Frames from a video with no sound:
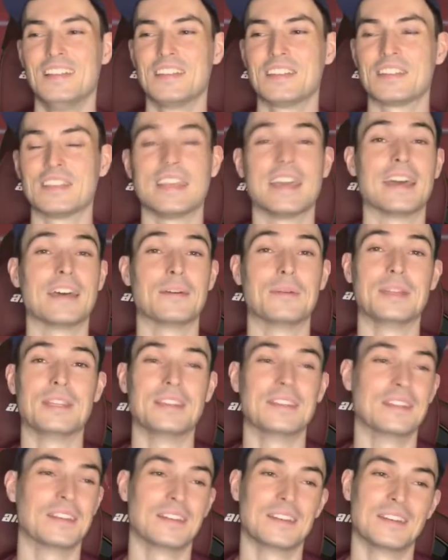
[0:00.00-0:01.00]
so yeah, I
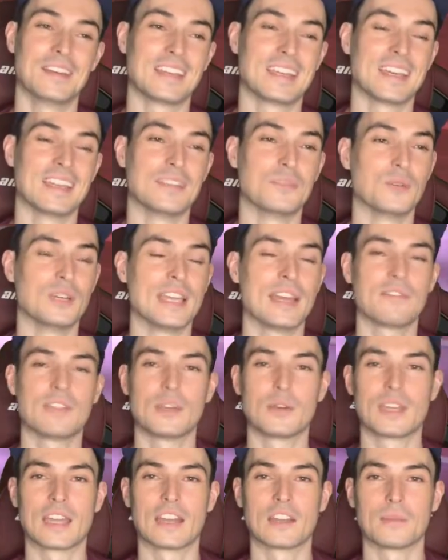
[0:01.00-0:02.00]
mean, again, we have
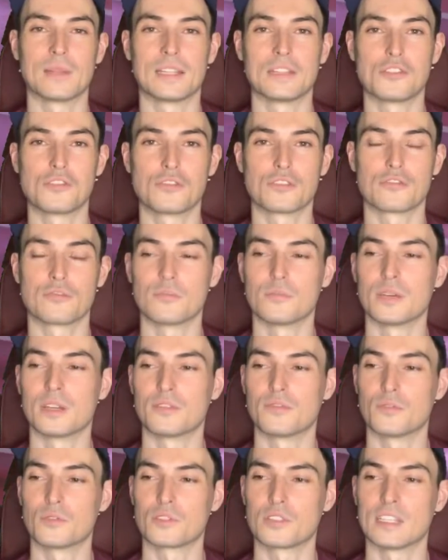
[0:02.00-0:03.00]
no counterplay to Trick Room,
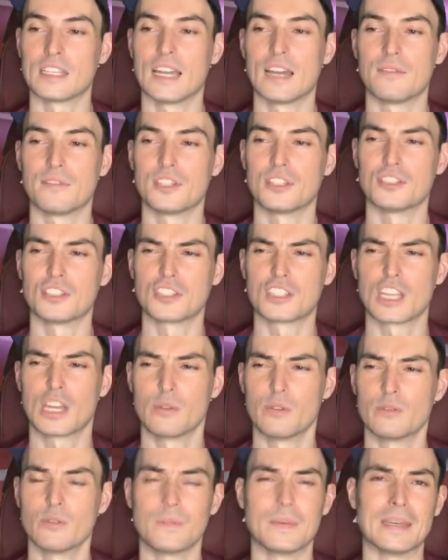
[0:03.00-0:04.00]
unfortunately, other than just go
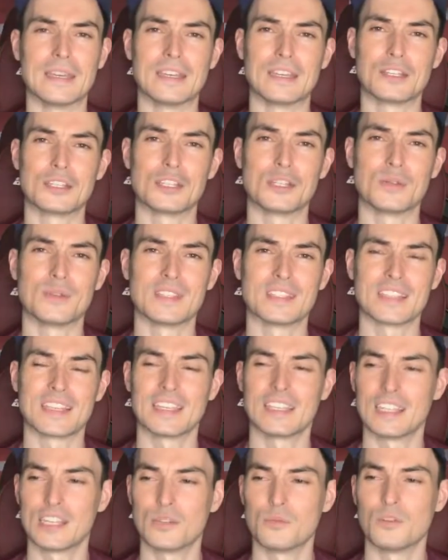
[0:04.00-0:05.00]
in with Pikachu and say,
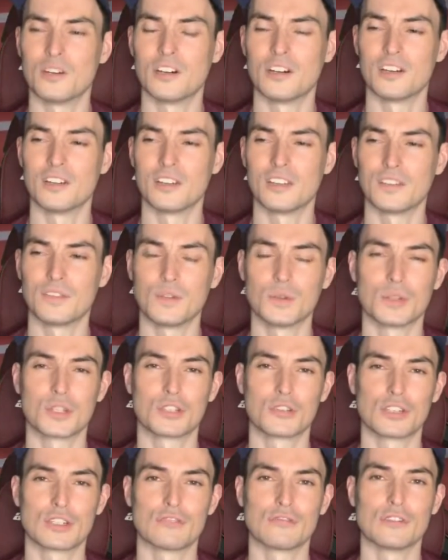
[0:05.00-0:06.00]
you know what, if you want a
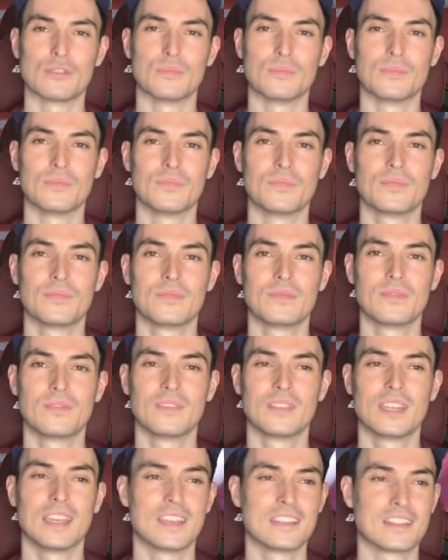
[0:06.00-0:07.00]
Trick Room,
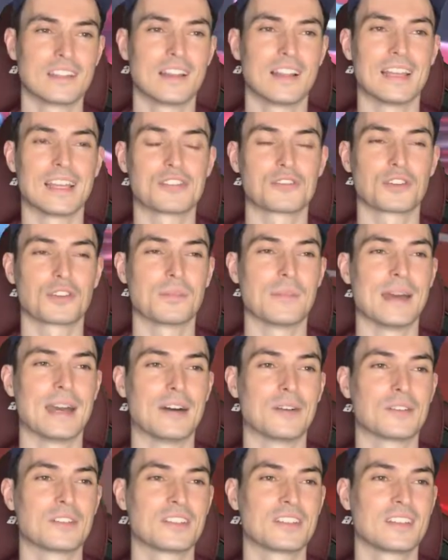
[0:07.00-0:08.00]
here's an electric
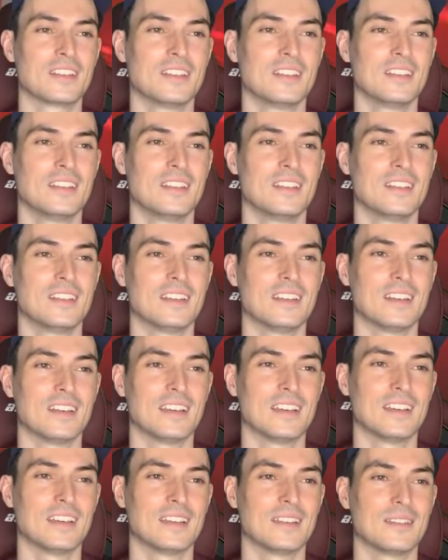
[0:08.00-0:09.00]
mouse,
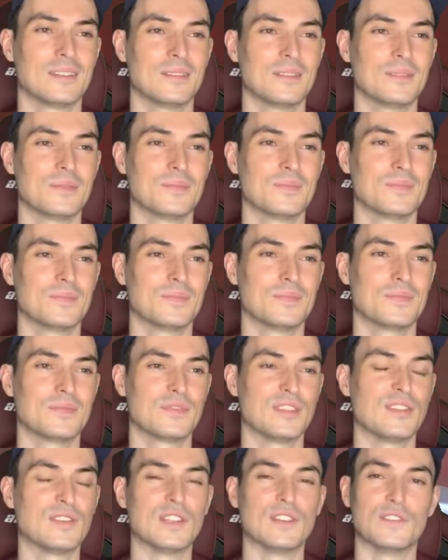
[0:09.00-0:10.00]
uh,
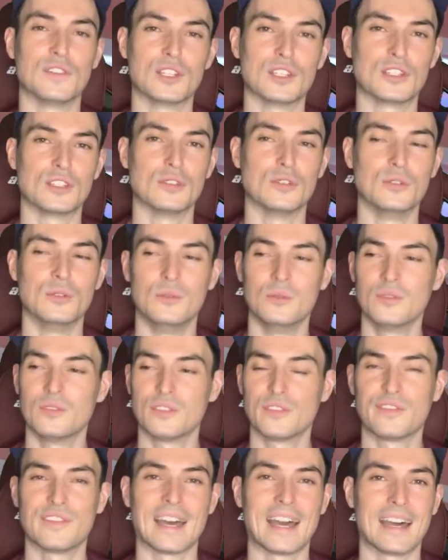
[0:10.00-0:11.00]
50 foot tall,
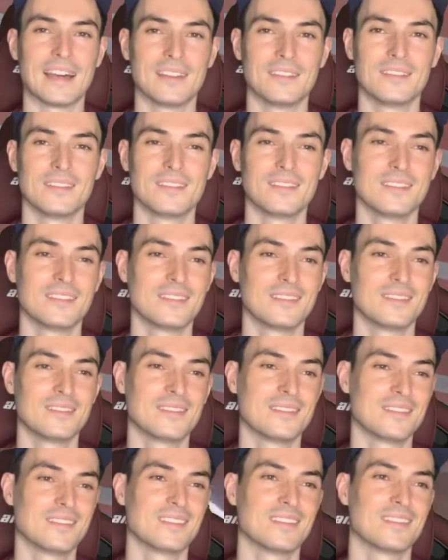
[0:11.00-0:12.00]
fat,
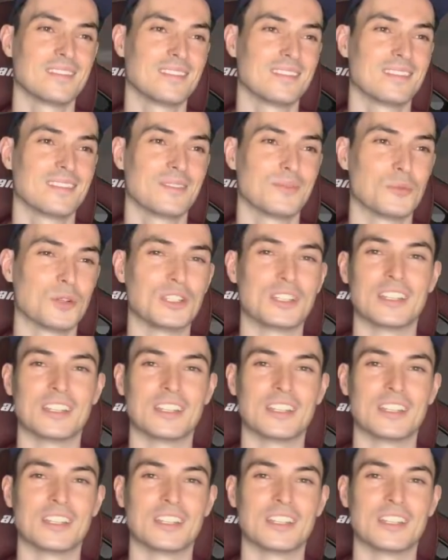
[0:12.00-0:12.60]
what are